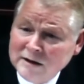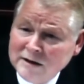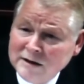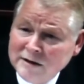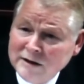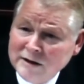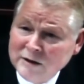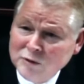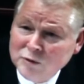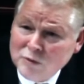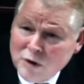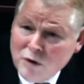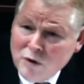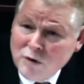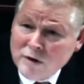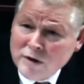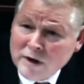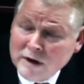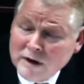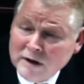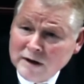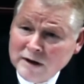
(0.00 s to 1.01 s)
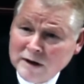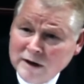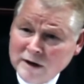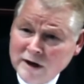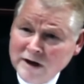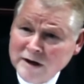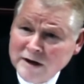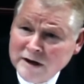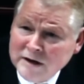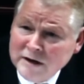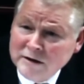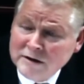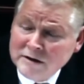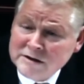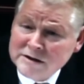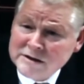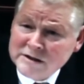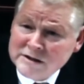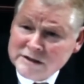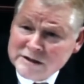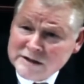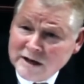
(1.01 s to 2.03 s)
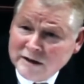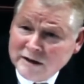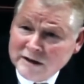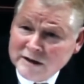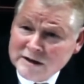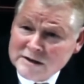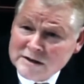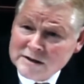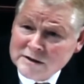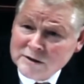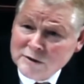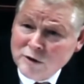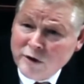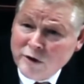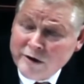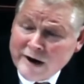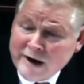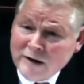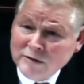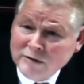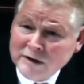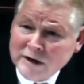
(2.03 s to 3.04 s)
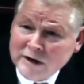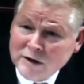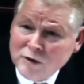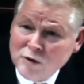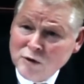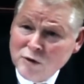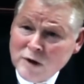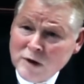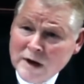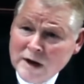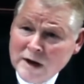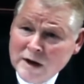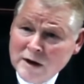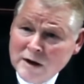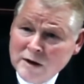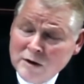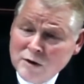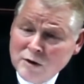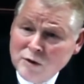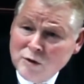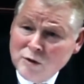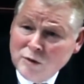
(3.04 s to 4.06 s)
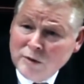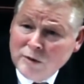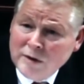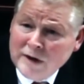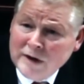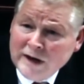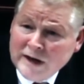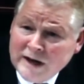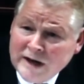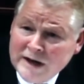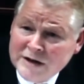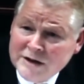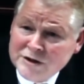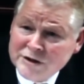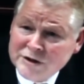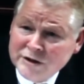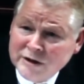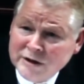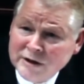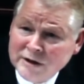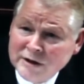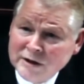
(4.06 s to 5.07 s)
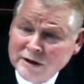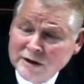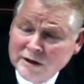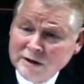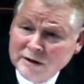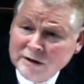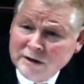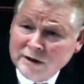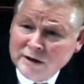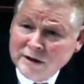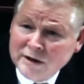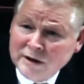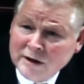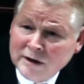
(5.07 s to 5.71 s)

the rogue gun dealers and sellers who are out there who who engage in the uh,